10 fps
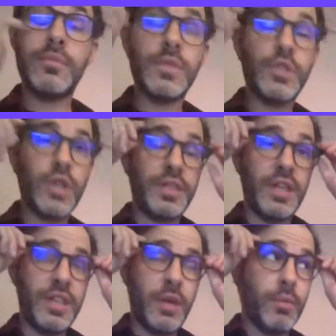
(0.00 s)
so I
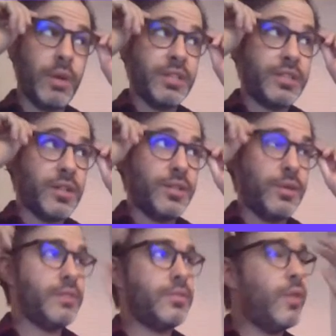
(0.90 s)
think what we're going to start
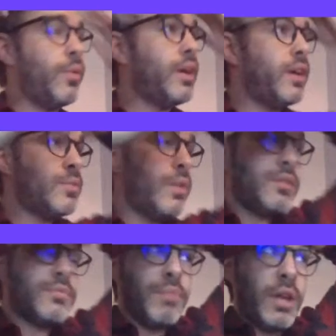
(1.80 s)
doing as
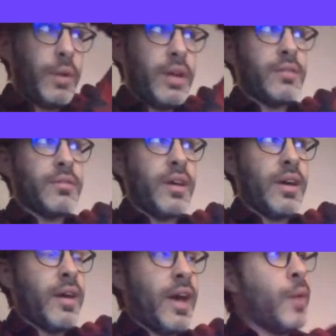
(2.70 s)
well, by the way,
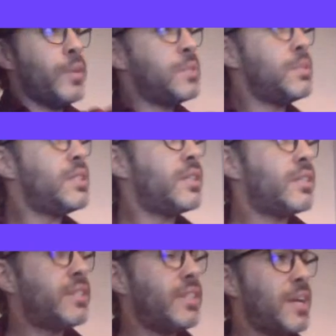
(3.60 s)
Alwyn's
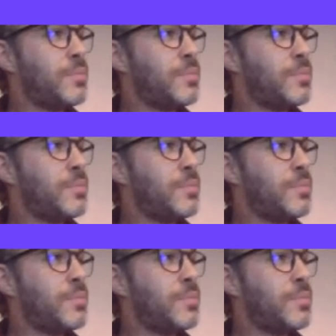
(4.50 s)
missing today